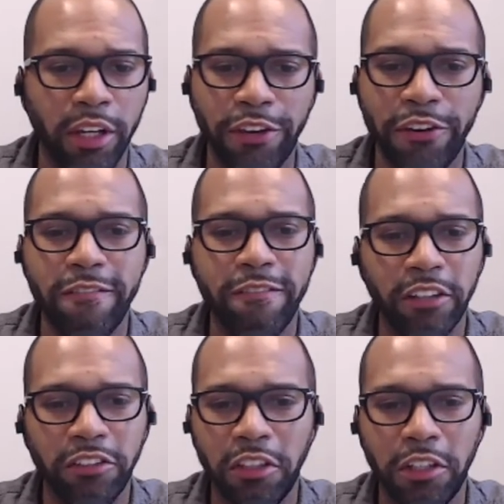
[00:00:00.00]
you're
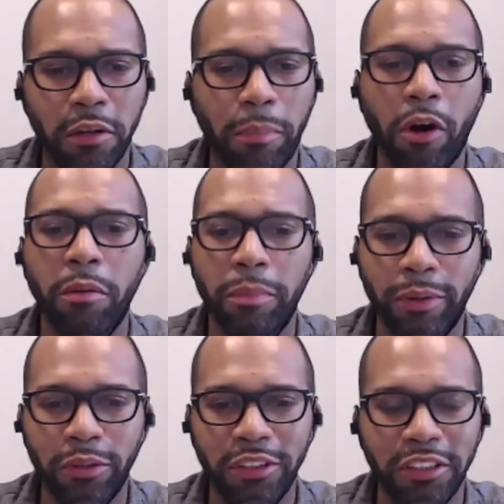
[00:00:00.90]
investing in apartment
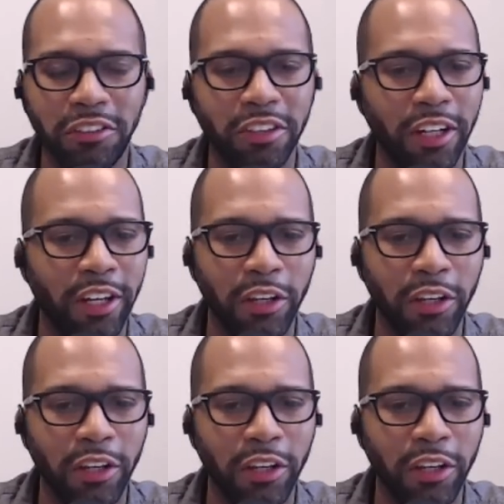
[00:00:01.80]
buildings.